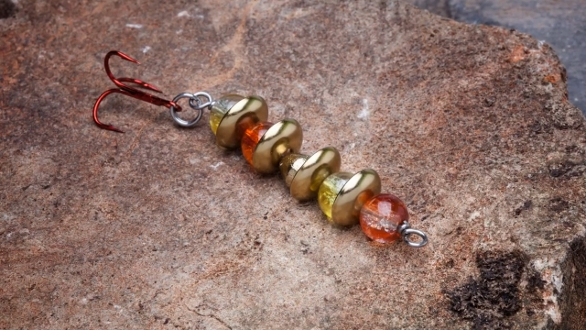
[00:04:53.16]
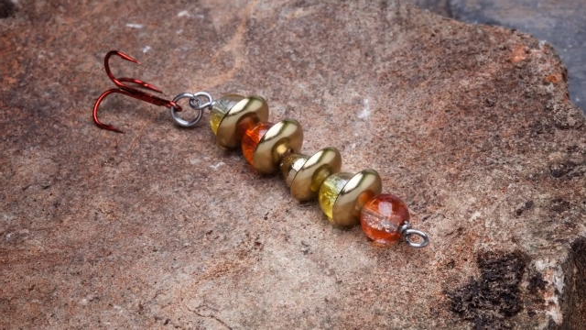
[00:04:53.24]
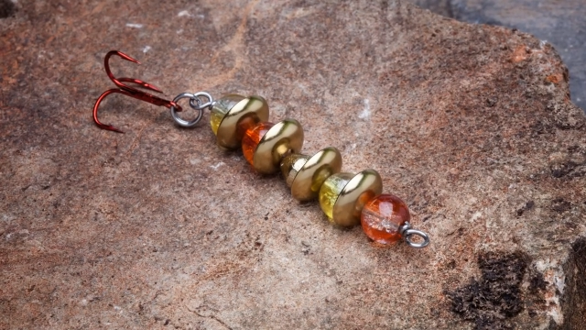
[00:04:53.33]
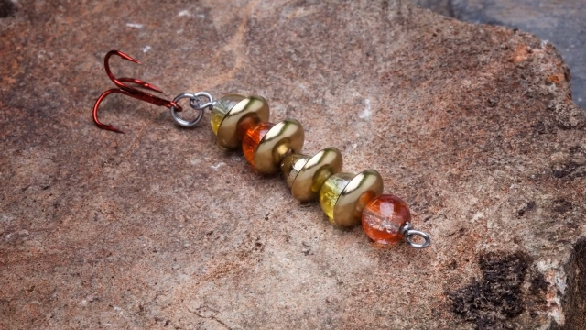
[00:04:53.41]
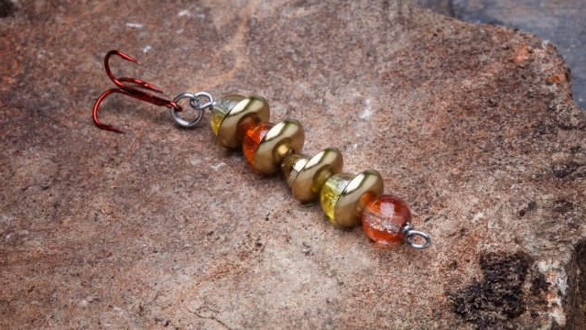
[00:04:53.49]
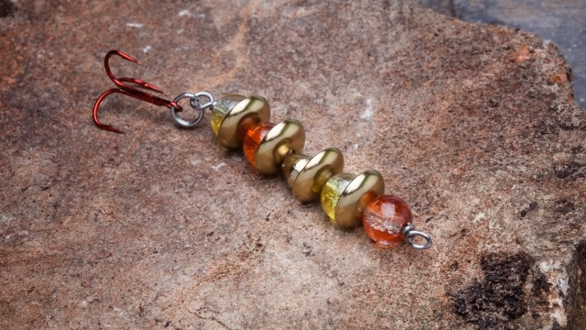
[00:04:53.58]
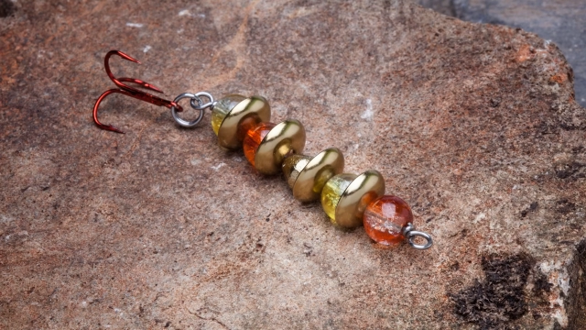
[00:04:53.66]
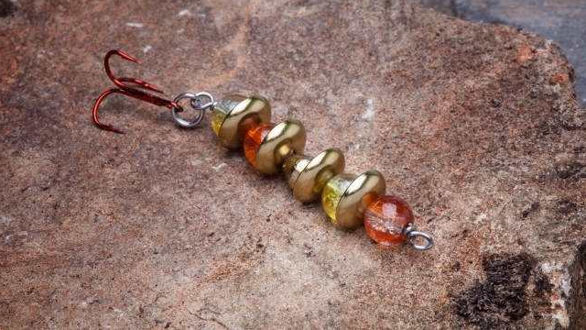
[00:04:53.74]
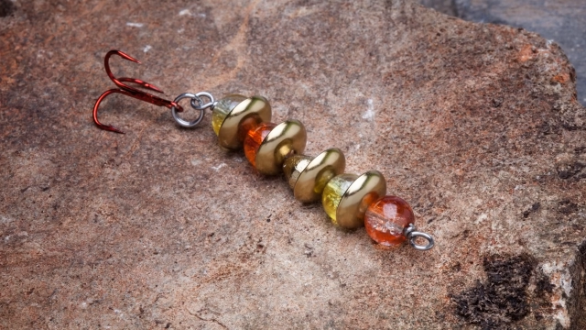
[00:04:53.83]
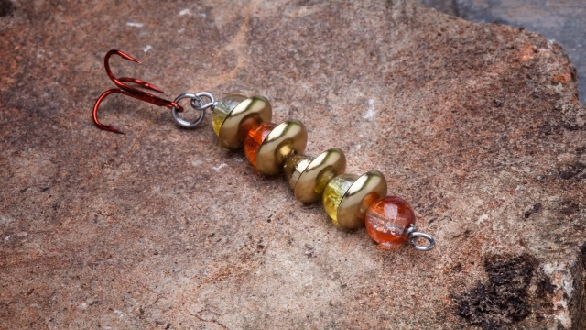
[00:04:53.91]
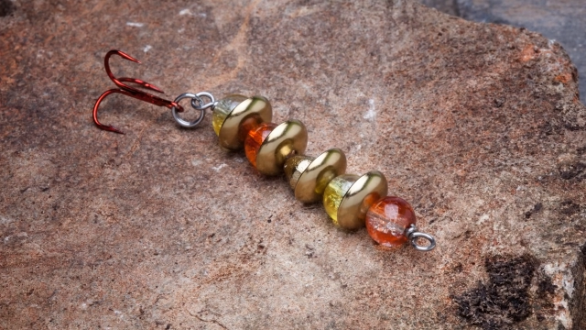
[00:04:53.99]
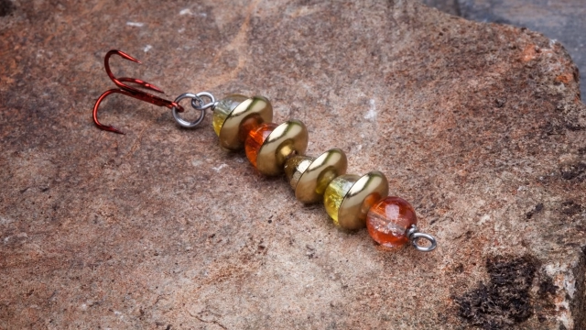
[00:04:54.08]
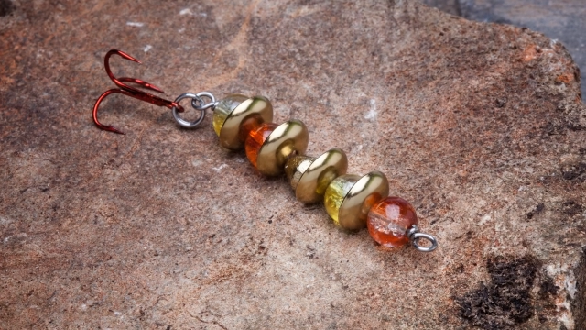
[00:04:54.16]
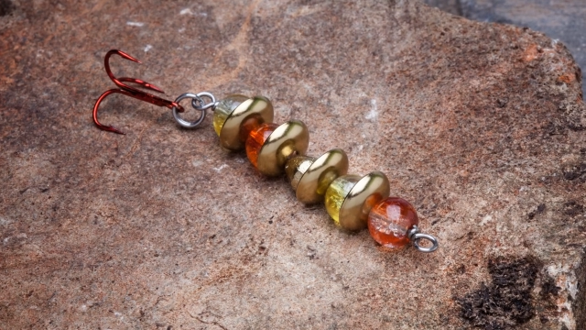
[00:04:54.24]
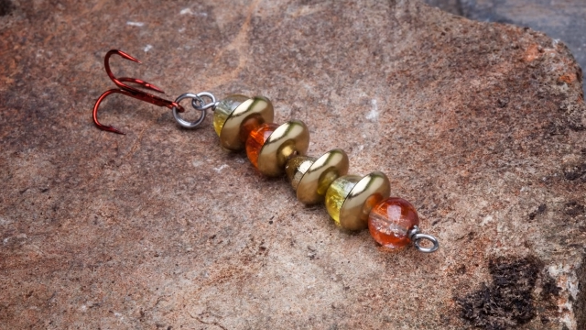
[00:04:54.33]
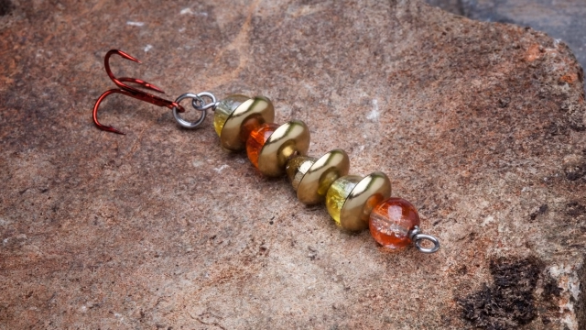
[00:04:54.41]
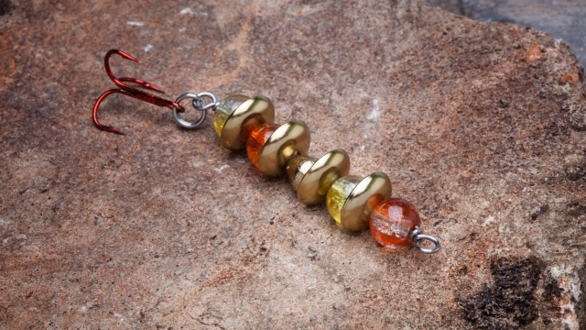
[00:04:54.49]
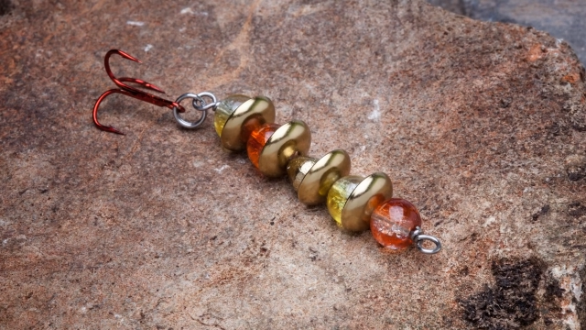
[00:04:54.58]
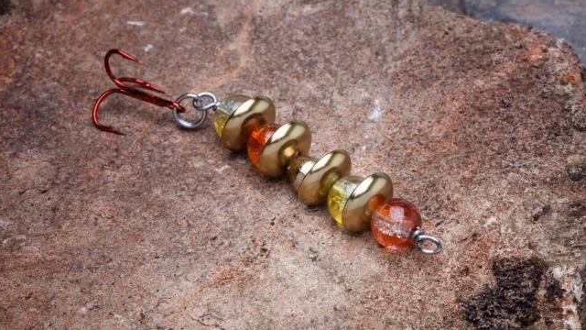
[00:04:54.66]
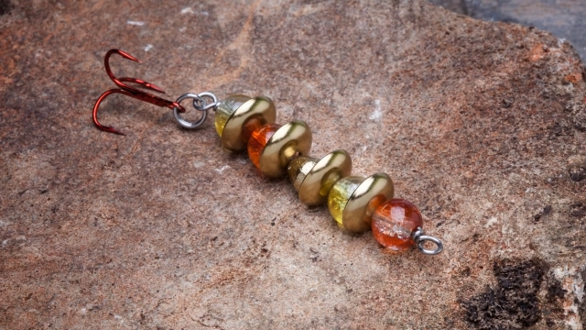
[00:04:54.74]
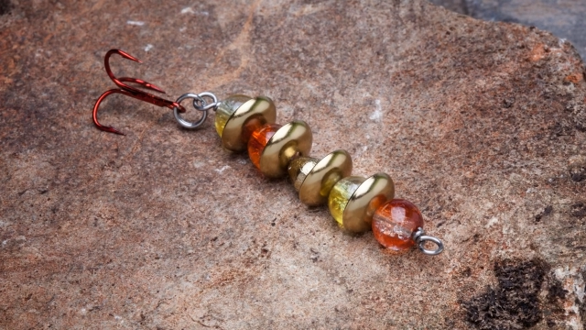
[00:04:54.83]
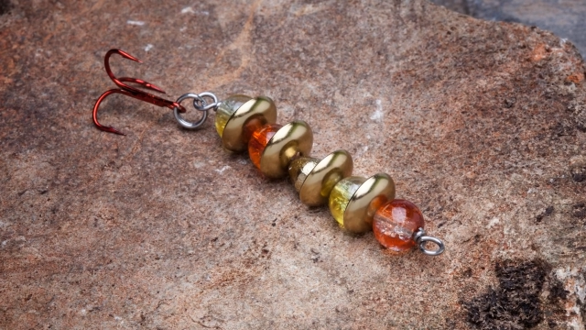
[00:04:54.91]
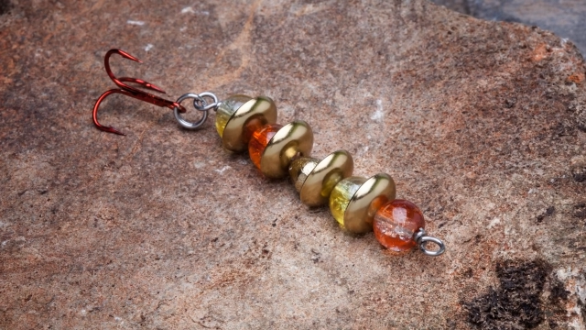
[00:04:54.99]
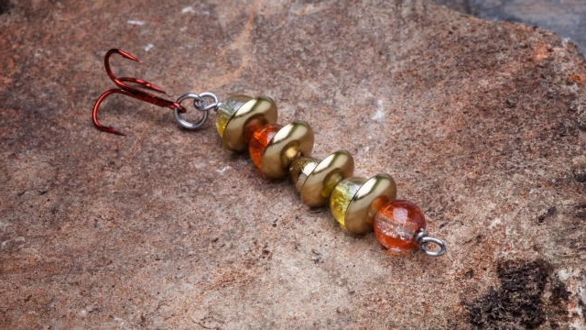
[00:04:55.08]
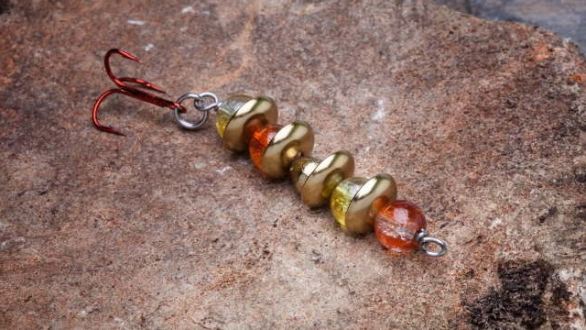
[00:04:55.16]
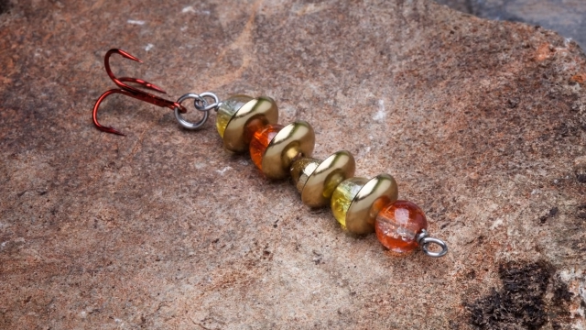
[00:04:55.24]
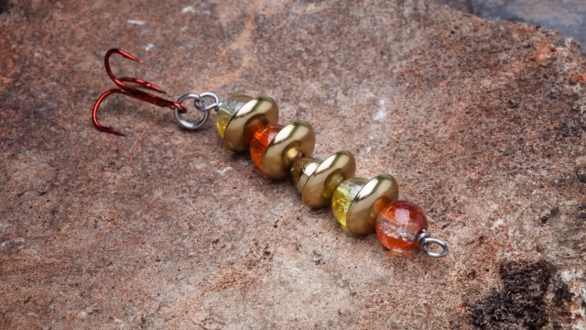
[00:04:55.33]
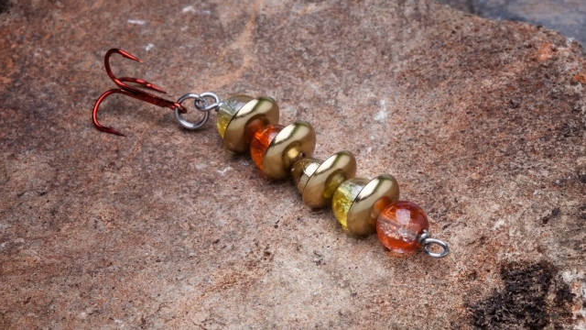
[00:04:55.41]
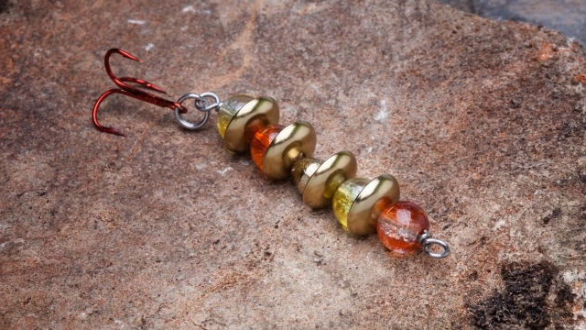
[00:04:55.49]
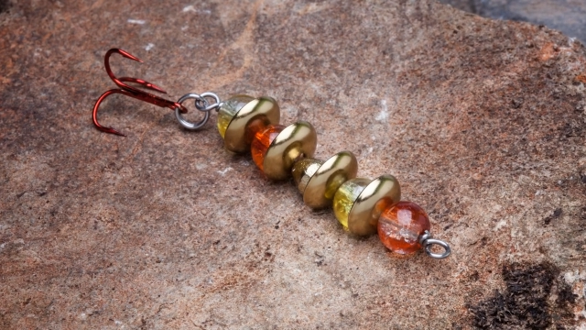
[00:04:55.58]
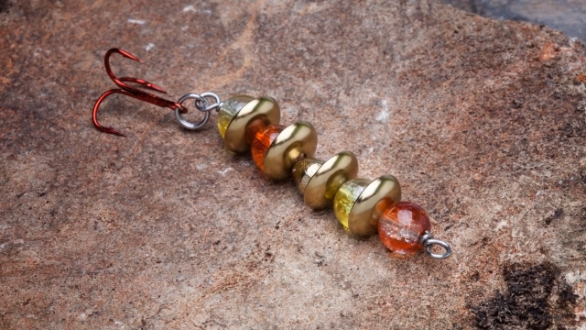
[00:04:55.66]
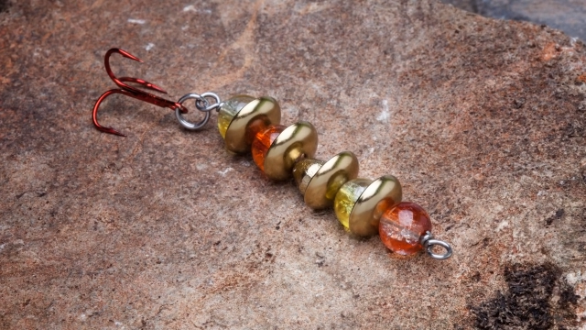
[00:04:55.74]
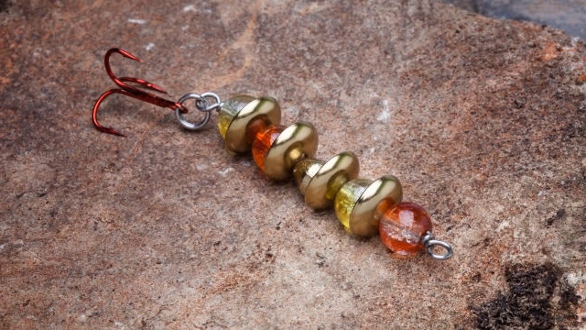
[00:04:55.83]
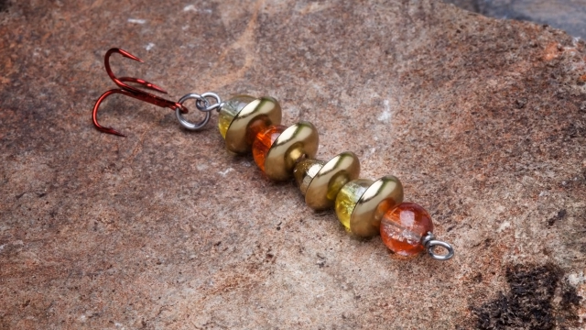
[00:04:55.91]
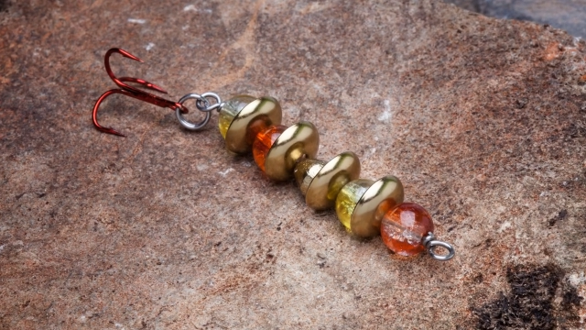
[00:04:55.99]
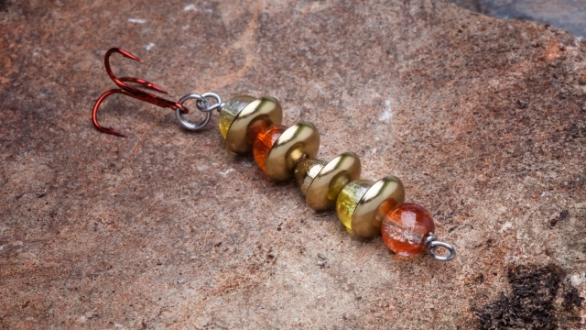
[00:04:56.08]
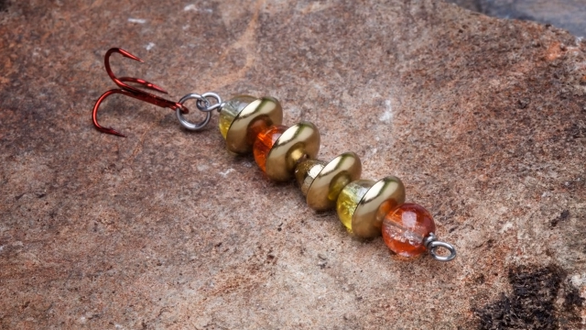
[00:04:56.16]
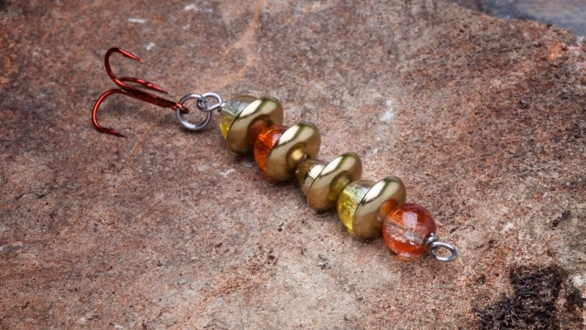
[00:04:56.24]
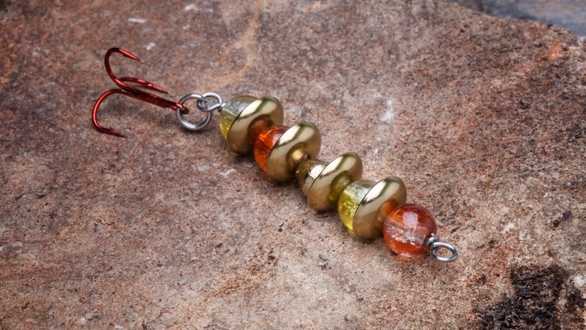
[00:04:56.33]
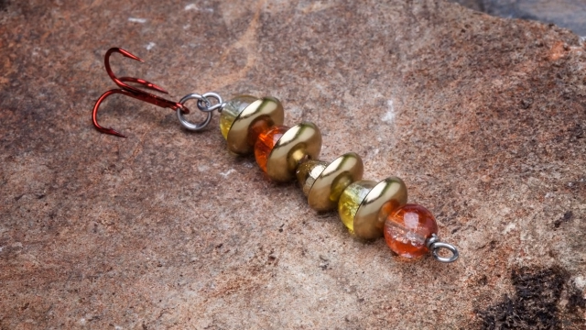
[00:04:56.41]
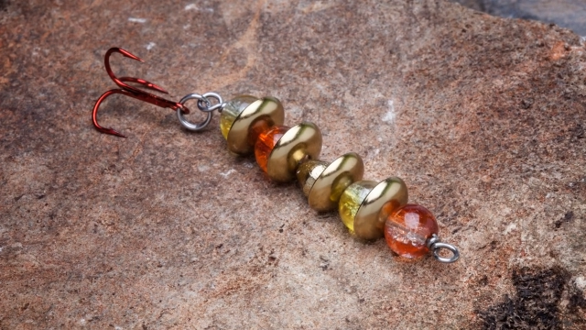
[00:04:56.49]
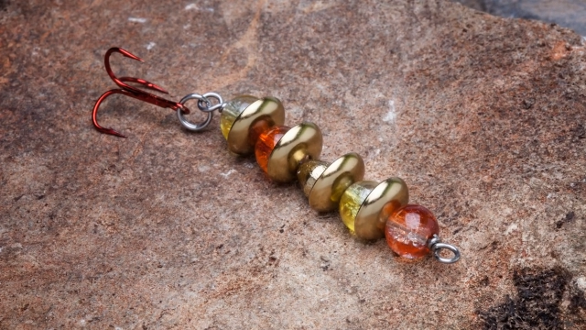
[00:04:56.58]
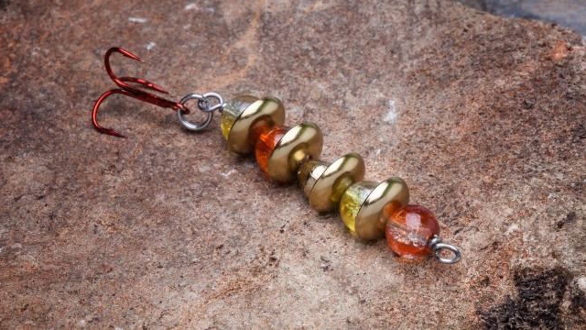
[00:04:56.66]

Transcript: Nobody's mouth can be seen.